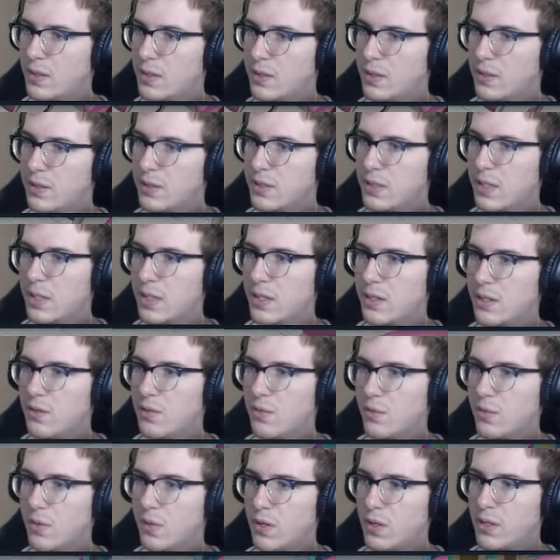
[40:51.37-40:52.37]
Is that gonna
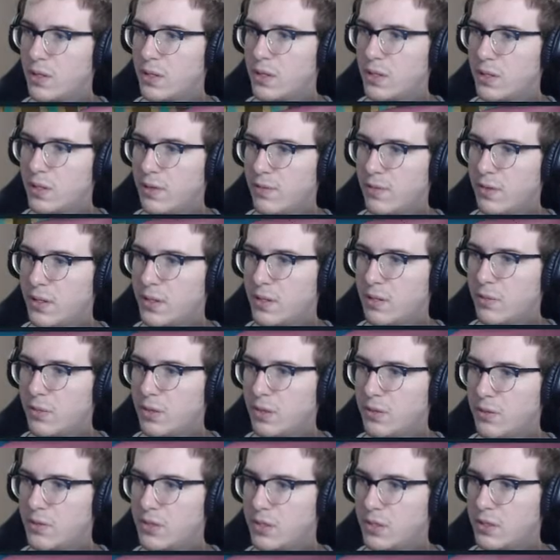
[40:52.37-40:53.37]
work? I feel like I'm
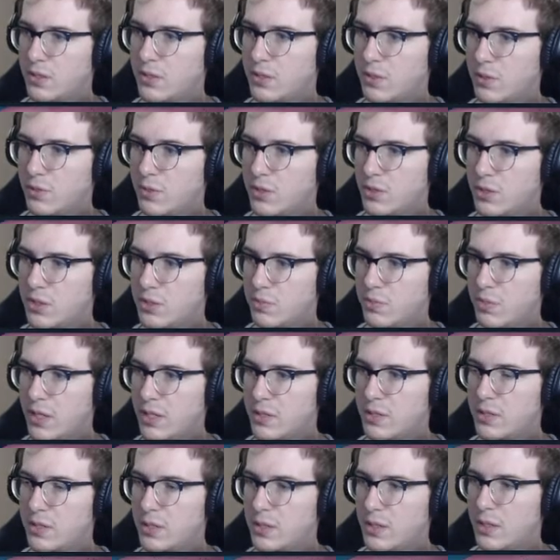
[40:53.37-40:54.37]
losing so much
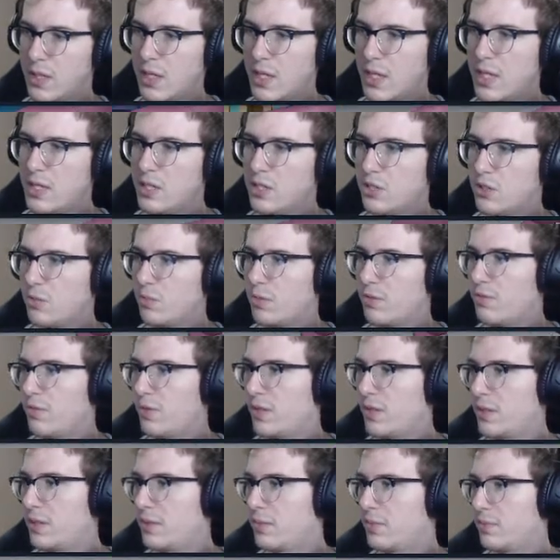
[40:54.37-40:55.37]
space. Yeah, it should be fine.